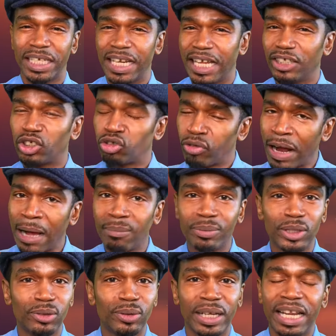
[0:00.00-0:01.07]
and they trap
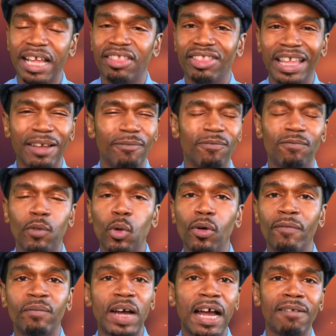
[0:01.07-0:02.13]
you and they think 4
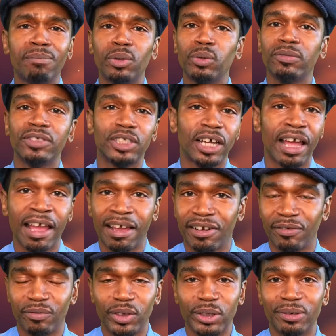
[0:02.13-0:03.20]
or 5 moves ahead
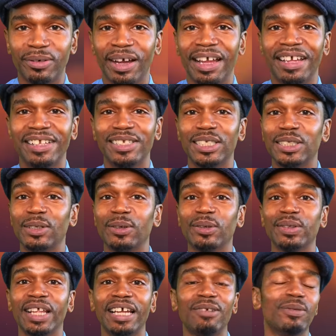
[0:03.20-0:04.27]
of you. And so,
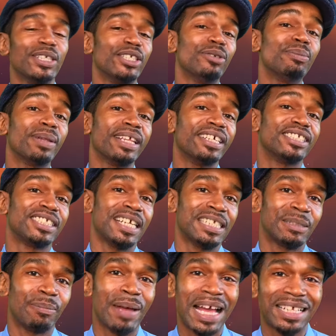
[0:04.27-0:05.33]
like, when you play a
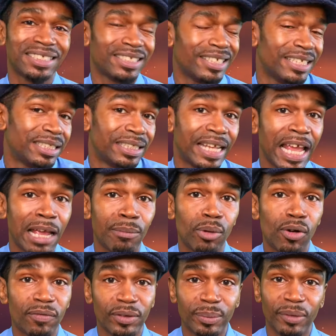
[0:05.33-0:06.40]
chess master, it's game
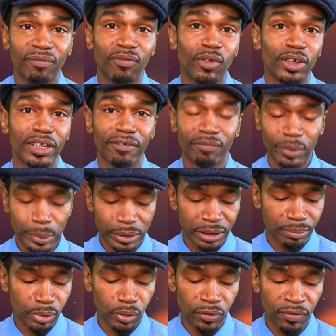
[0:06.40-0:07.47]
over before your first
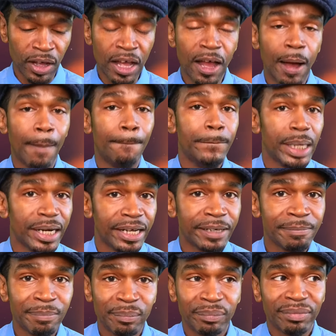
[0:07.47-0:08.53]
move.
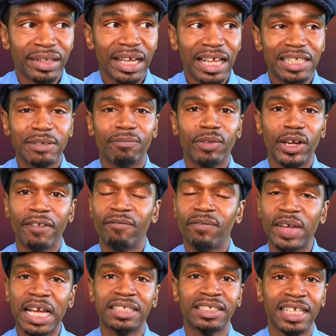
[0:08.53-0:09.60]
But it's a very
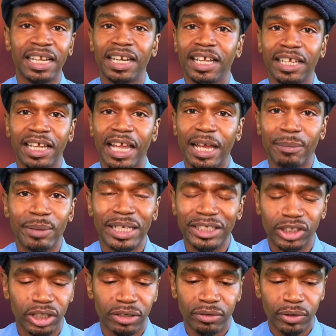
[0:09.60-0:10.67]
fascinating game in
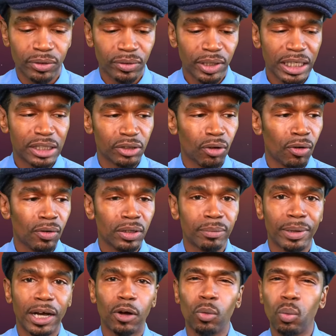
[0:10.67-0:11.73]
general. It's all
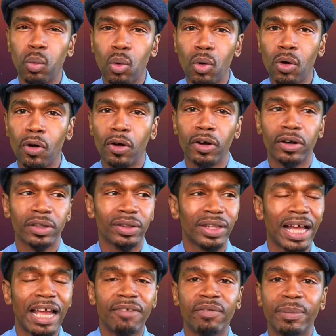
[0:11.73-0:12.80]
about war,
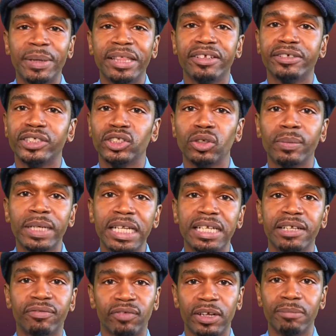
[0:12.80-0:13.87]
life. I mean, there's so many
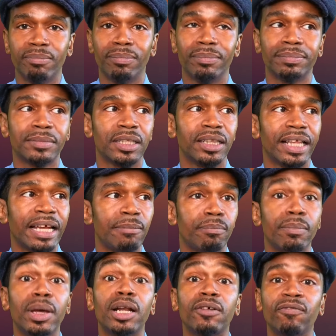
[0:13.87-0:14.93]
different, like,
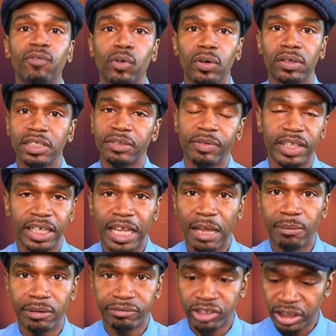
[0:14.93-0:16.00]
metaphors for the
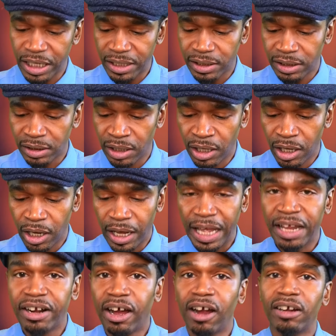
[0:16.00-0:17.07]
game of chess
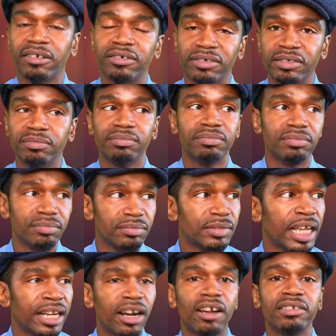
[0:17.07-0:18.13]
in our
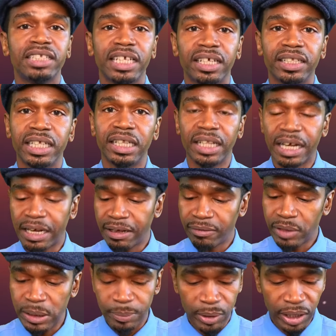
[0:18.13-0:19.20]
daily
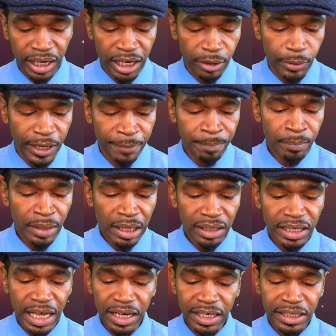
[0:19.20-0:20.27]
lives. But anyway,
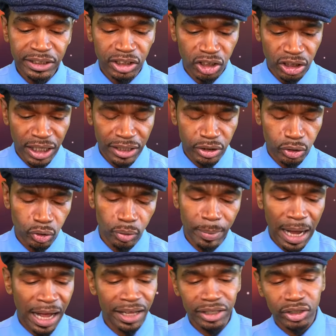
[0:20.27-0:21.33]
getting into Jadoub,
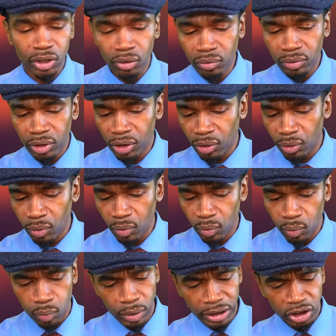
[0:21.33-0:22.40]
I don't know
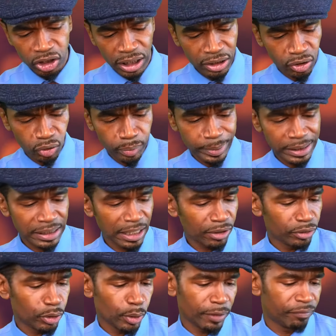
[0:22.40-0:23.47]
what Jadoub is. I
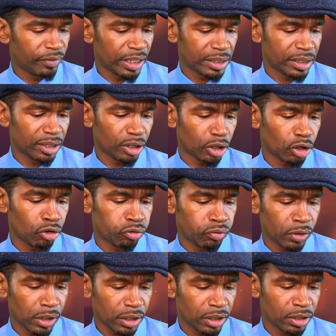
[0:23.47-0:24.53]
don't know if it's the
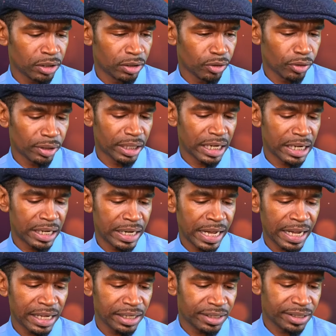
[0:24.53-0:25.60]
crook or the
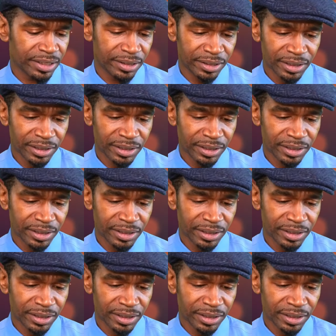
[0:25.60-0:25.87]
knight